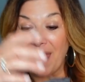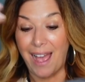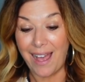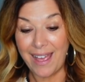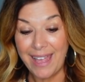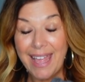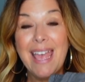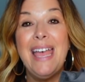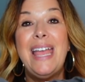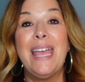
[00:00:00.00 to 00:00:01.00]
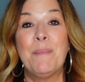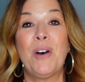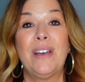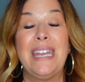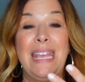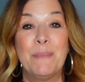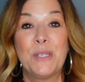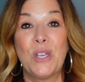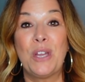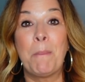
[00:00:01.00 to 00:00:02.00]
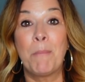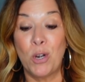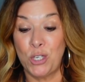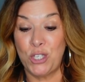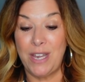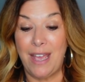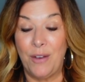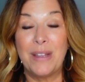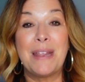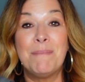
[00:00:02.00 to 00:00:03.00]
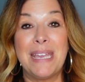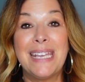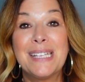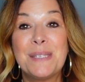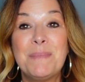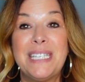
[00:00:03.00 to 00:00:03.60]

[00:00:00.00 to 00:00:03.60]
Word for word: I am on Amazon merch now and I'm making some